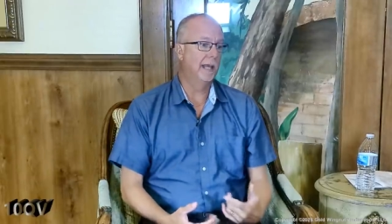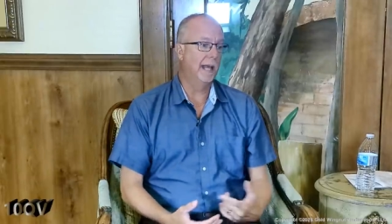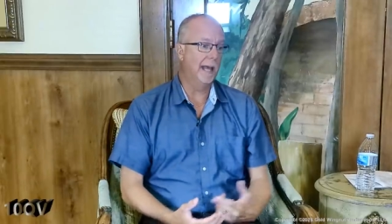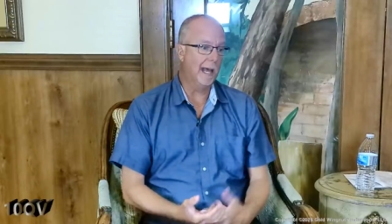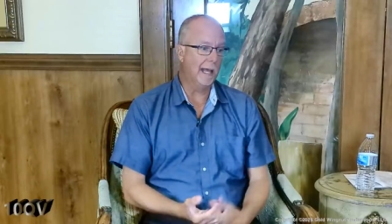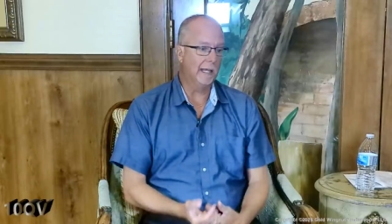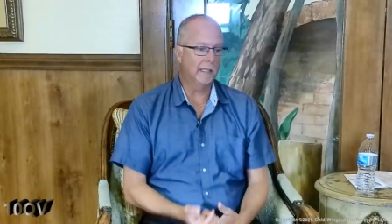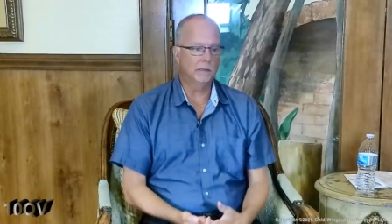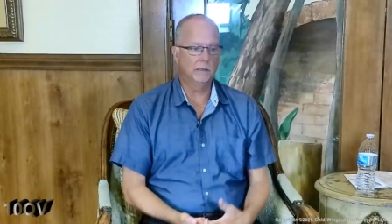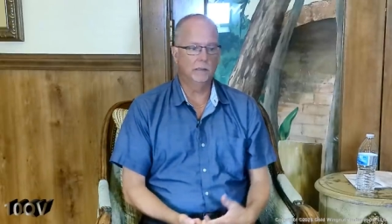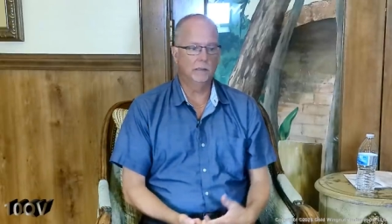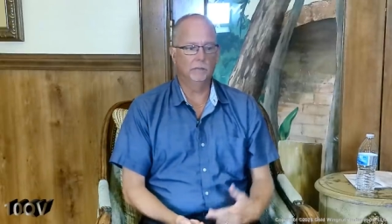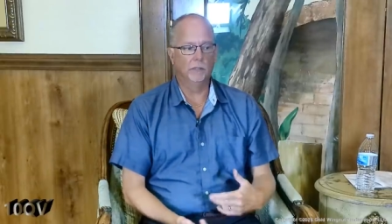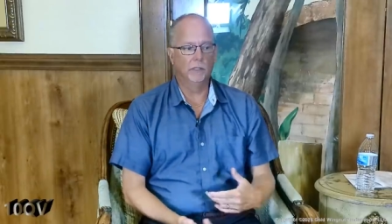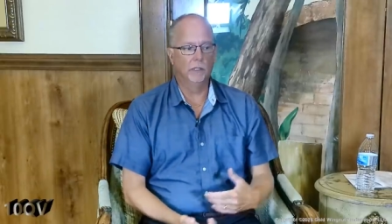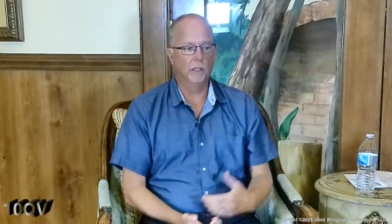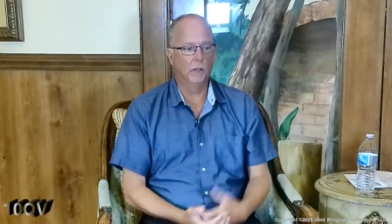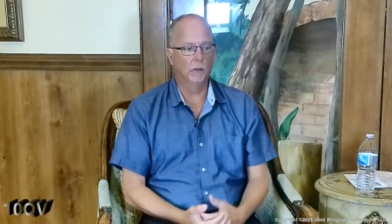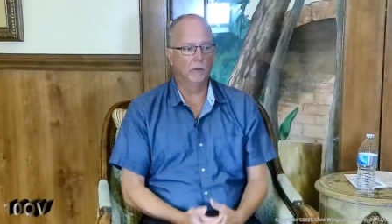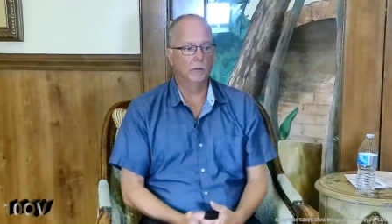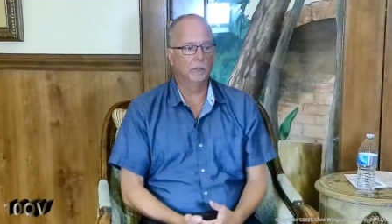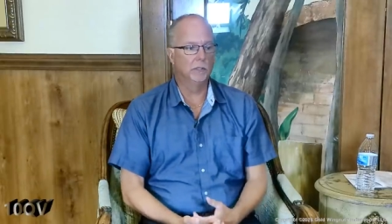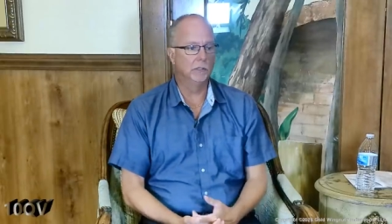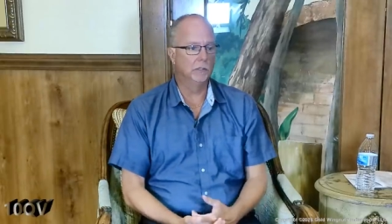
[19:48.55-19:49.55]
active and
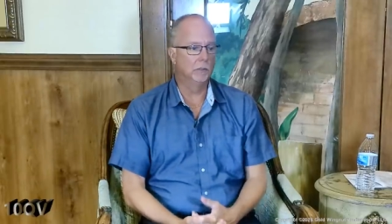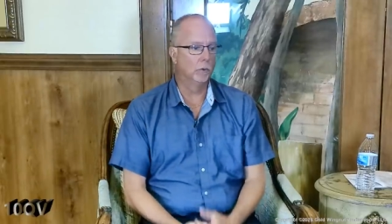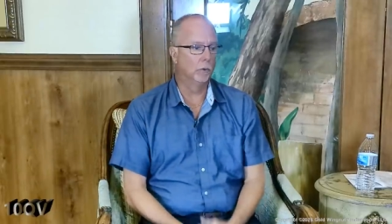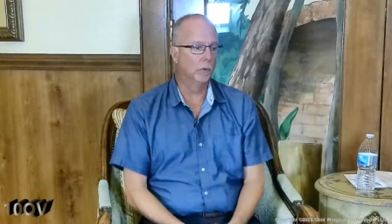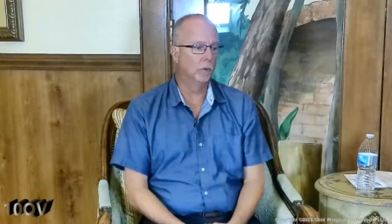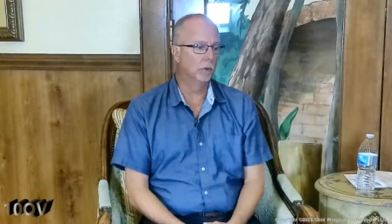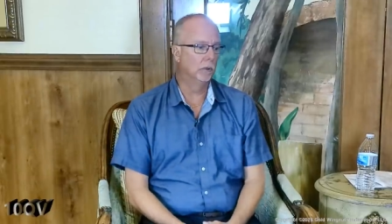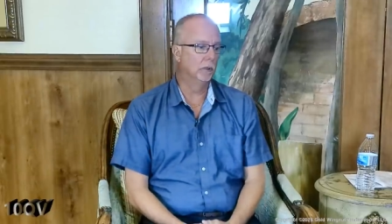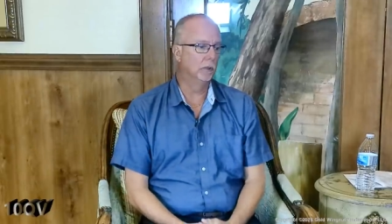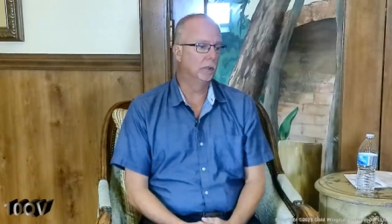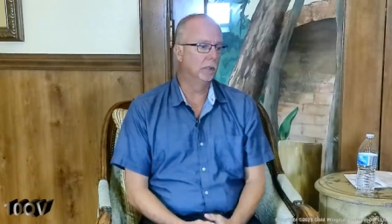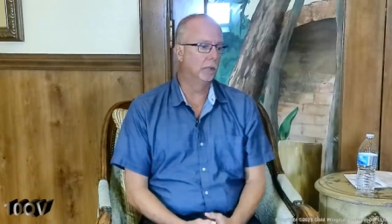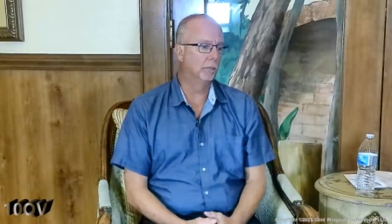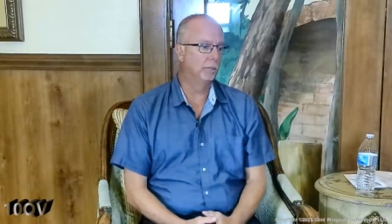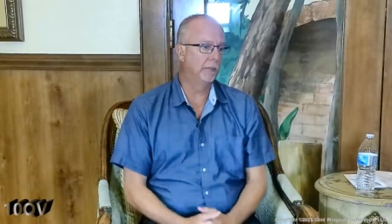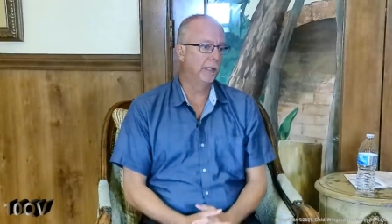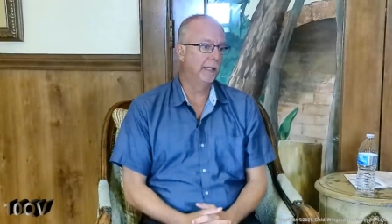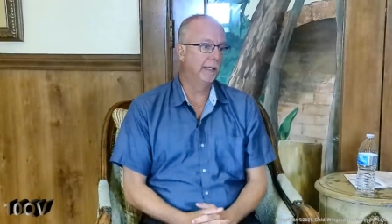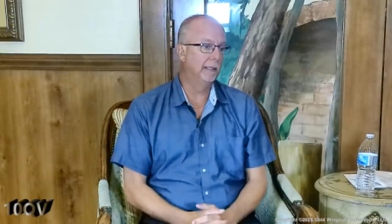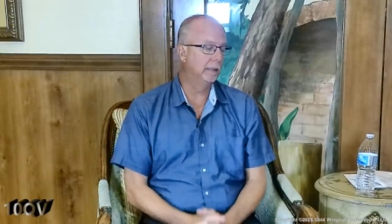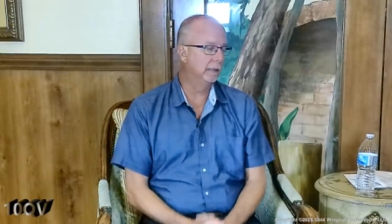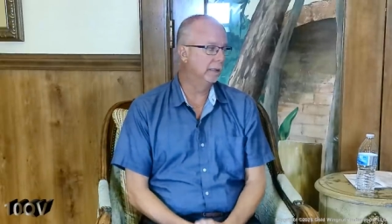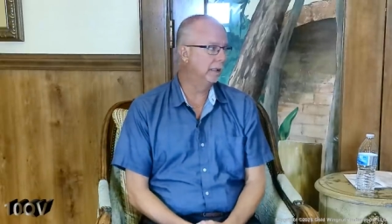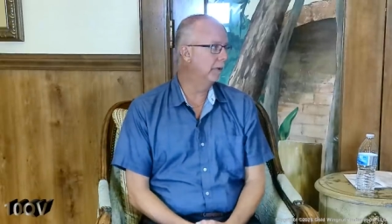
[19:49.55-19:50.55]
healthy during the
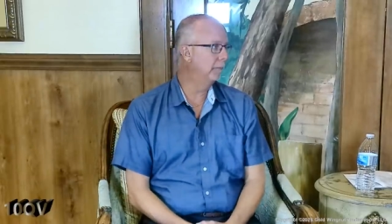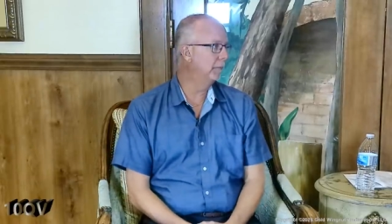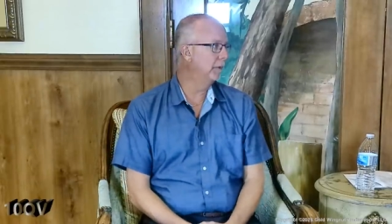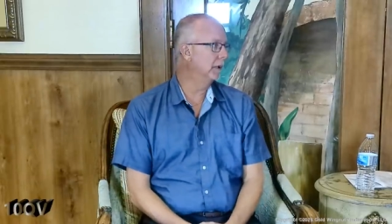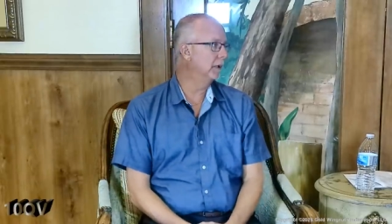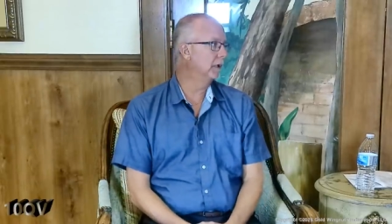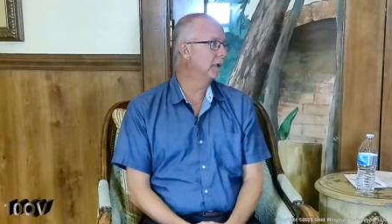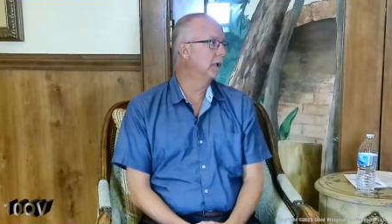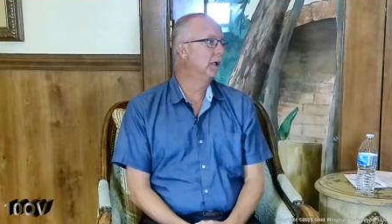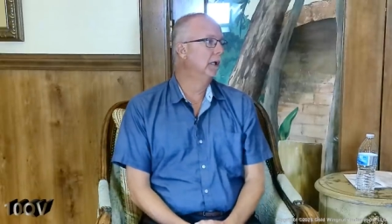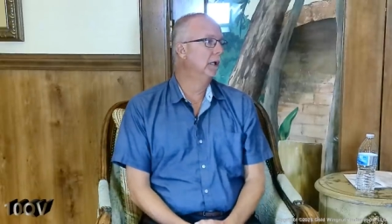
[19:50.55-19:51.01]
pandemic,